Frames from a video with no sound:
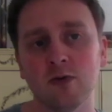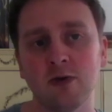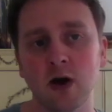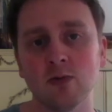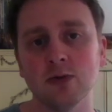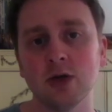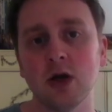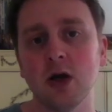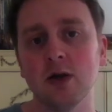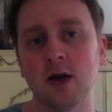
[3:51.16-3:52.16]
found
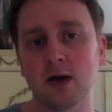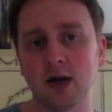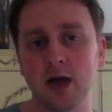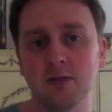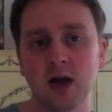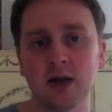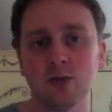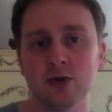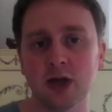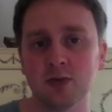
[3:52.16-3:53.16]
that game plan
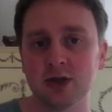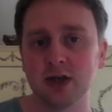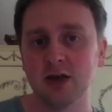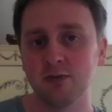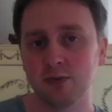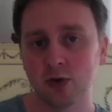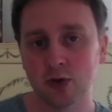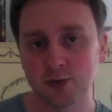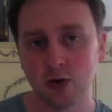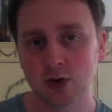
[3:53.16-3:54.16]
that was able to
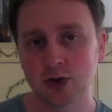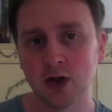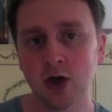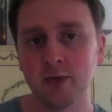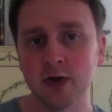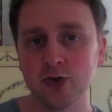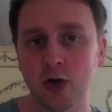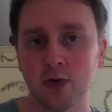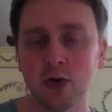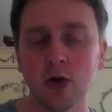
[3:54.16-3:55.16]
cause Proksa a little bit of
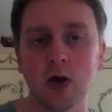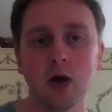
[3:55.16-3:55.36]
trouble,